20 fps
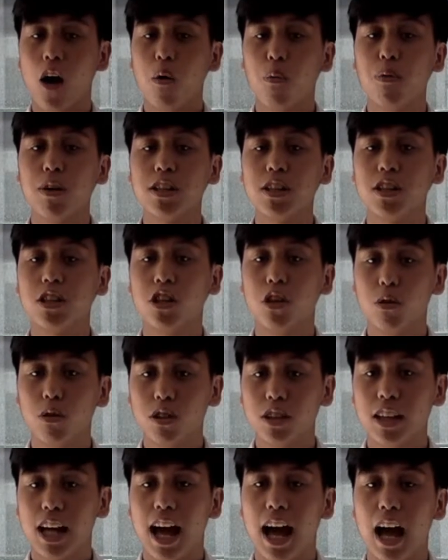was
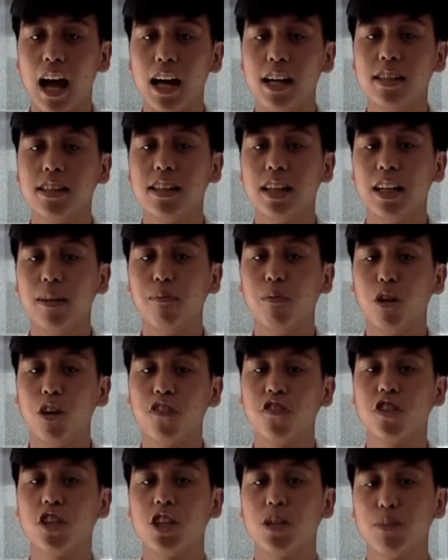used as a mode of
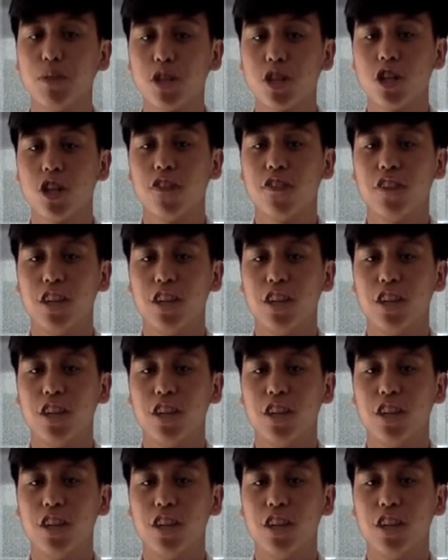transmission of